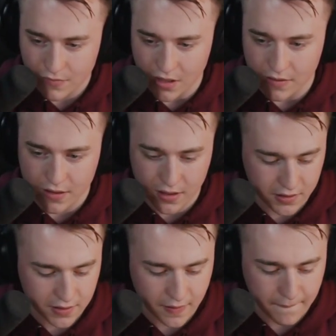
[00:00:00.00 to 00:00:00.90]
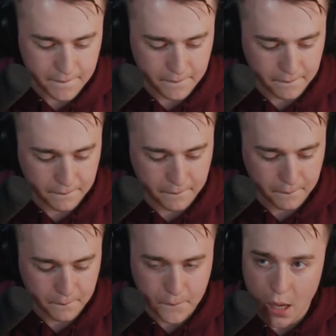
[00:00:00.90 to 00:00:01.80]
In this. Yeah.
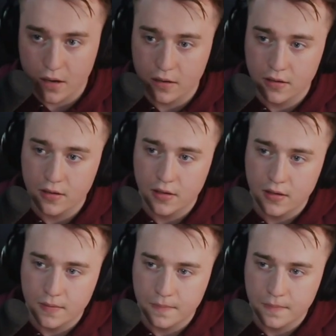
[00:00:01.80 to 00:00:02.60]
Exactly.